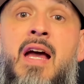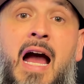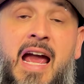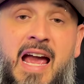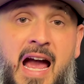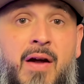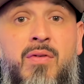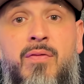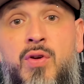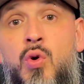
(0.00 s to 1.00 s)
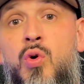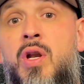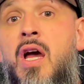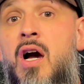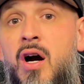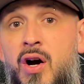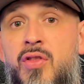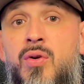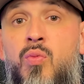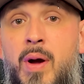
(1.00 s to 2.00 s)
I have reviewed
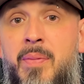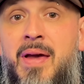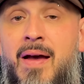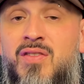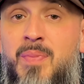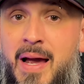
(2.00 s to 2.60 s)
other webcams by